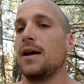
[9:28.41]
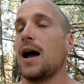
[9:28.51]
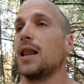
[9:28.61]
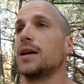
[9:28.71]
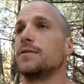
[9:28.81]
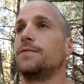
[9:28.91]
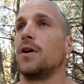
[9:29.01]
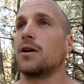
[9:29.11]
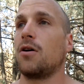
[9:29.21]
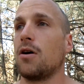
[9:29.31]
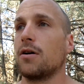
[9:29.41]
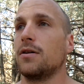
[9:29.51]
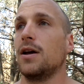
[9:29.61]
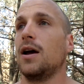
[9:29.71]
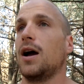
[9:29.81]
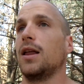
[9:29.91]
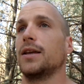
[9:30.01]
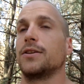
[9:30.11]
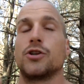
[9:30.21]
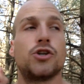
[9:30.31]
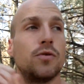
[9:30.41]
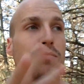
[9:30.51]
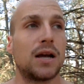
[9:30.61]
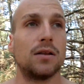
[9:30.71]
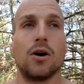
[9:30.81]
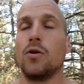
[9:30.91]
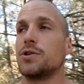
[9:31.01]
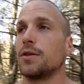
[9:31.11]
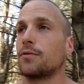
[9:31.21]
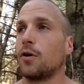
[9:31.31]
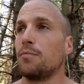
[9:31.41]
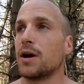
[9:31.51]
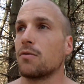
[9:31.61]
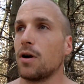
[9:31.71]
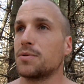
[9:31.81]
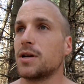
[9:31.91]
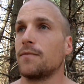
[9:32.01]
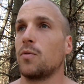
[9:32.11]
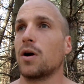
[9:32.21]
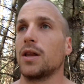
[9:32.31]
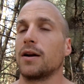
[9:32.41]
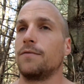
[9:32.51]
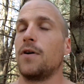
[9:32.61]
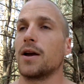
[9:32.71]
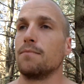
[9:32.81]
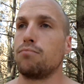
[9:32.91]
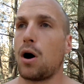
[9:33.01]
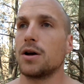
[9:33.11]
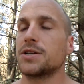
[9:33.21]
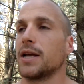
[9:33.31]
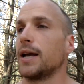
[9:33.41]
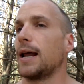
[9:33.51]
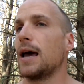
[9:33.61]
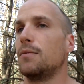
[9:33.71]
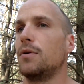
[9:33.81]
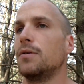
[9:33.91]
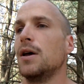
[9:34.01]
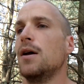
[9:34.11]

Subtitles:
I like to fuck hard. I like to shoot big loads and throw big ropes everywhere like a fucking boss, like an animal.